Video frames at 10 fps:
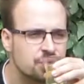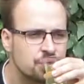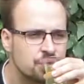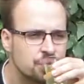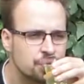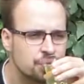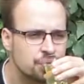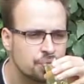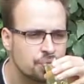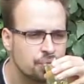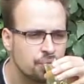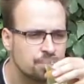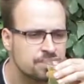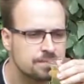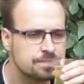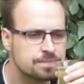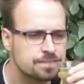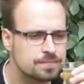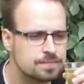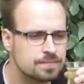
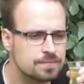No one is speaking in this clip.